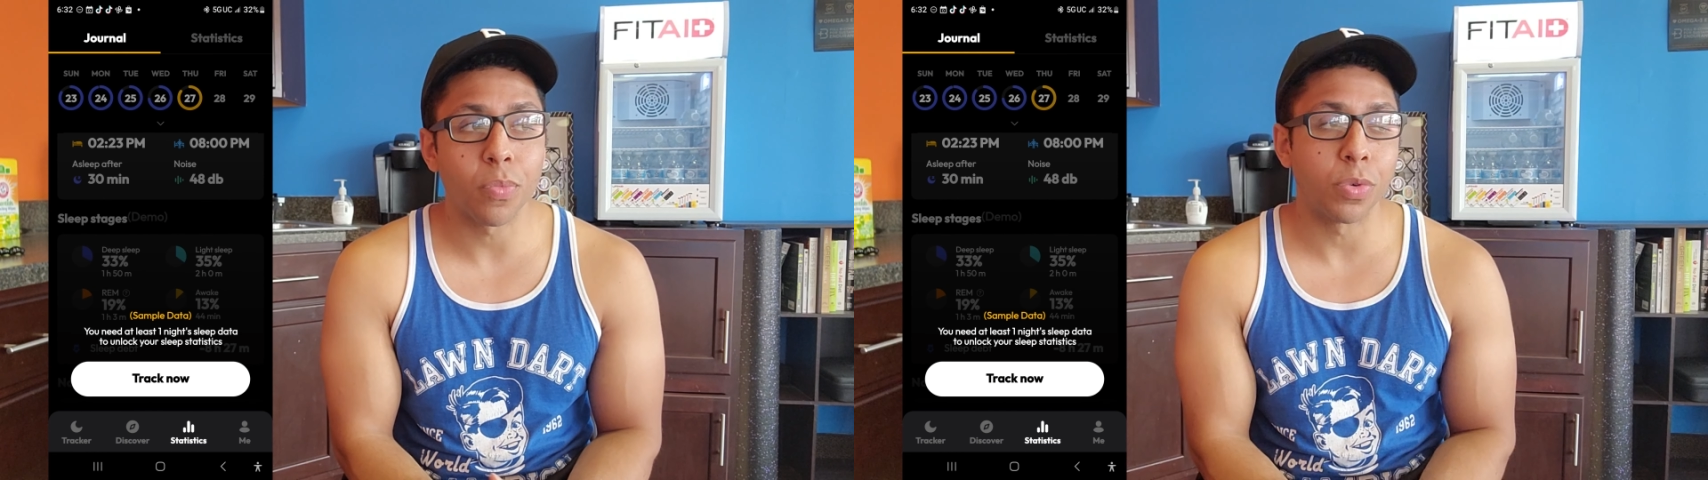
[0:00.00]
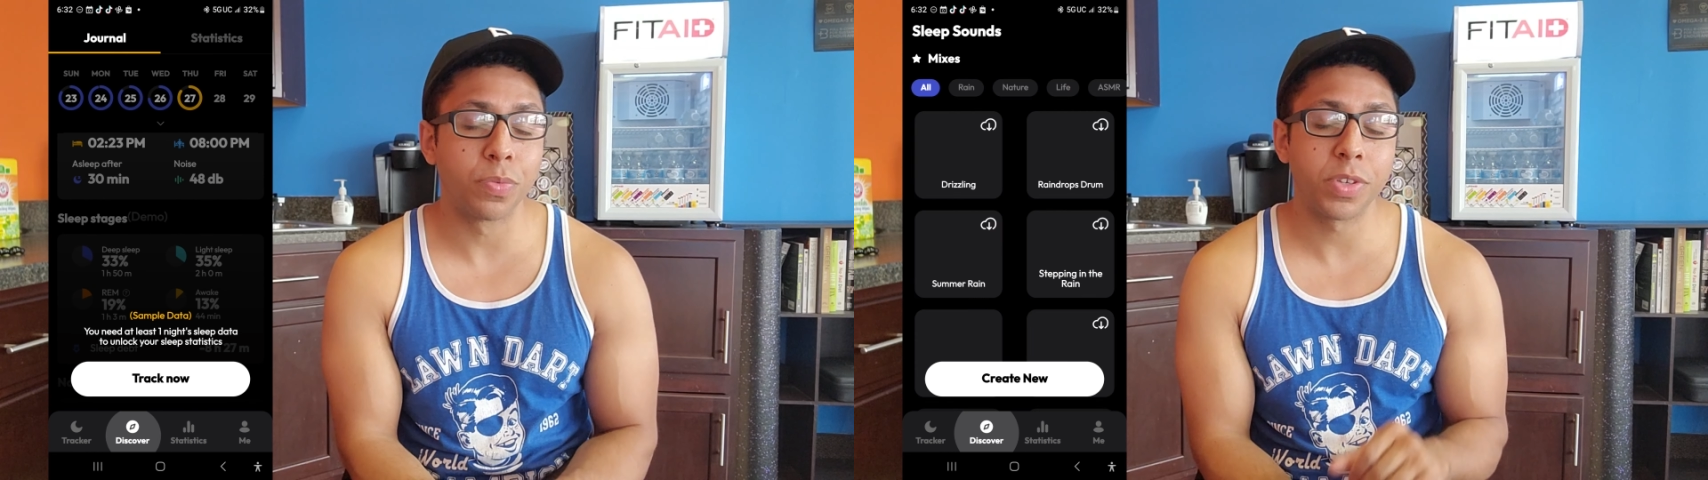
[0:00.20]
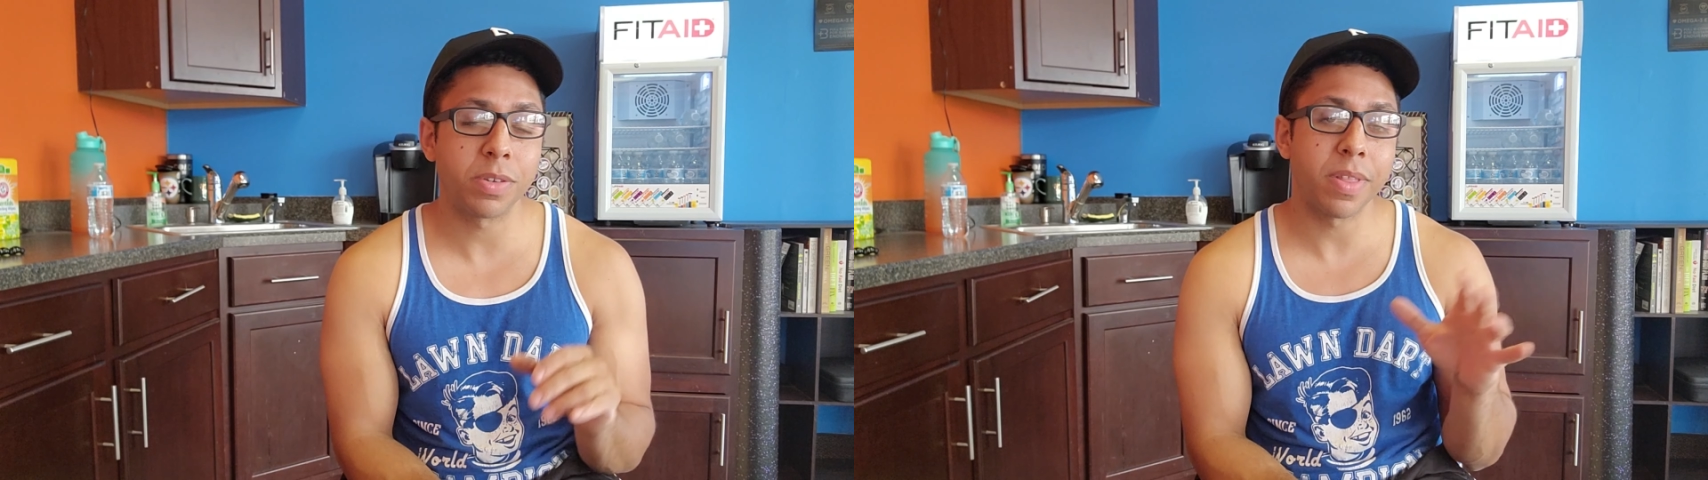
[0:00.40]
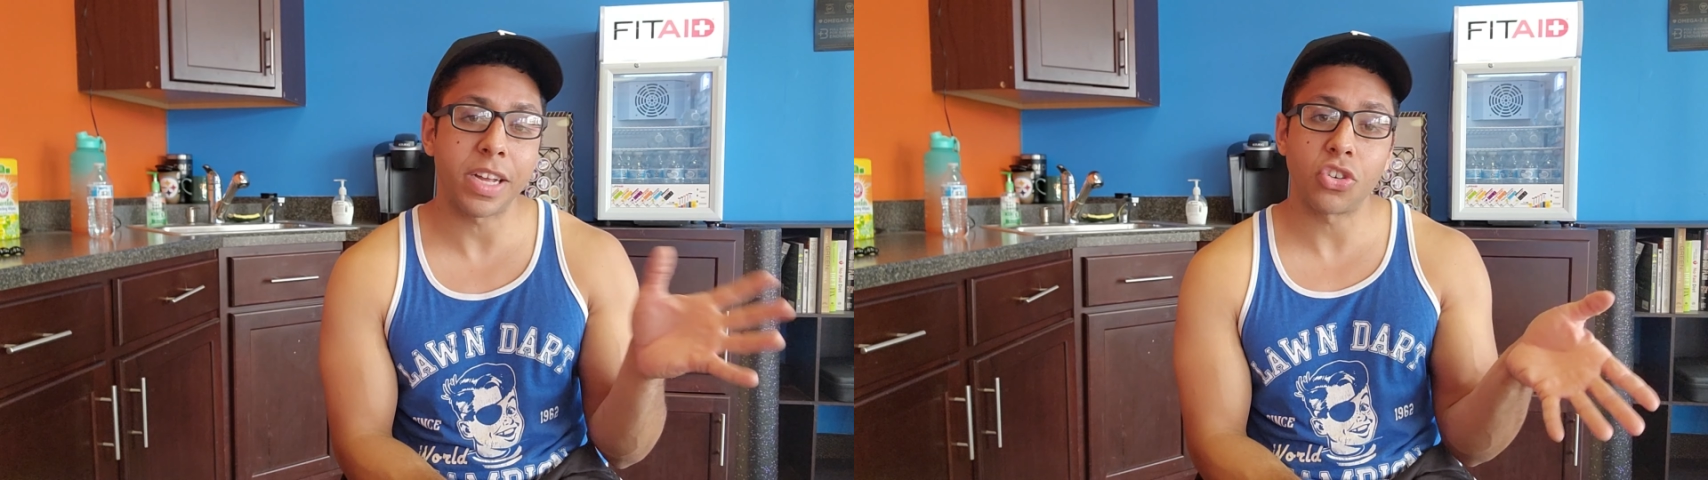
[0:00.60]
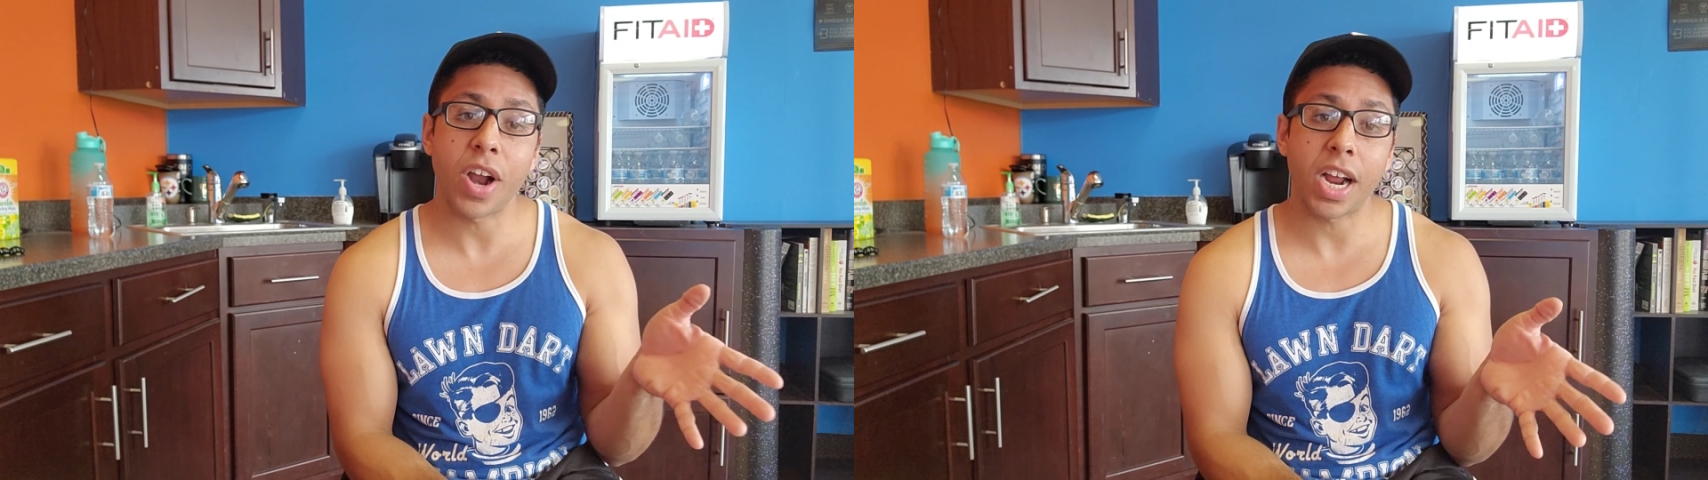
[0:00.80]
will
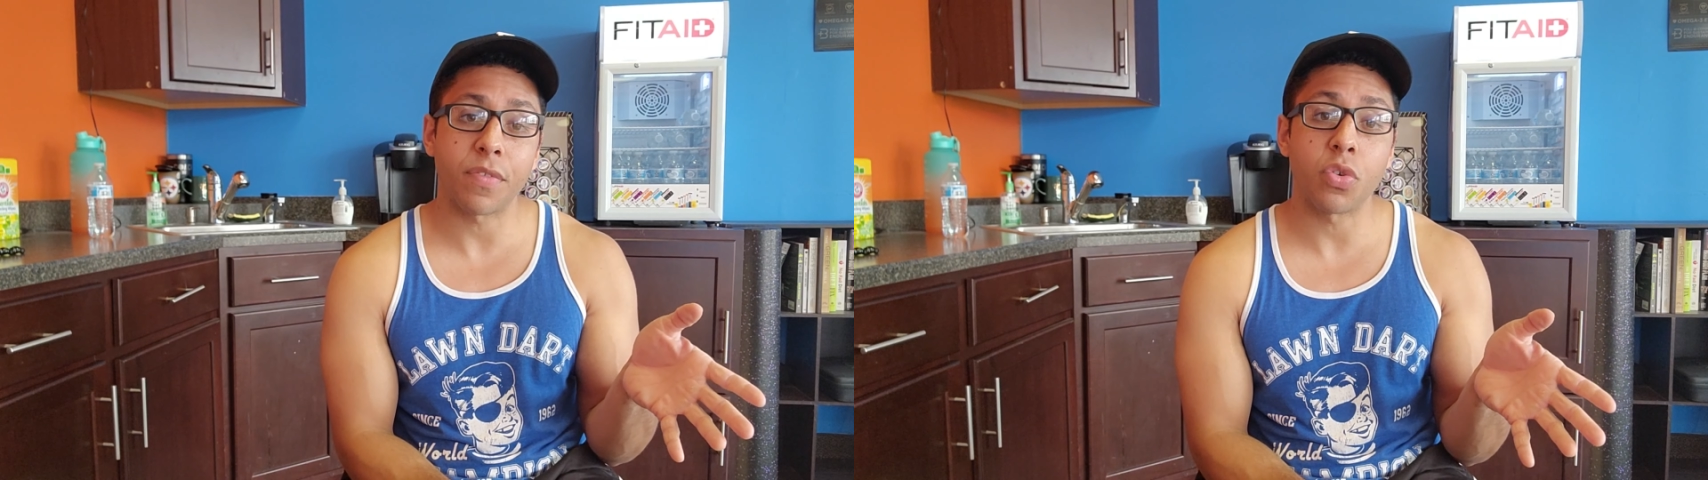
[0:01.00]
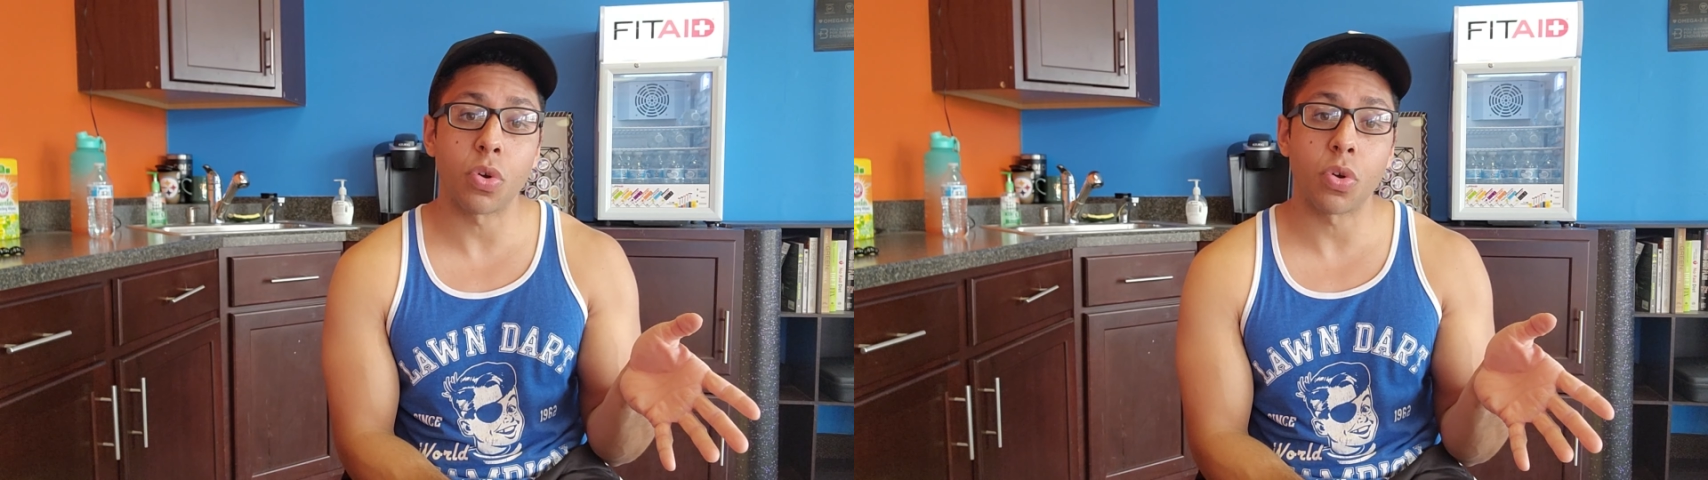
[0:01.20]
like track if you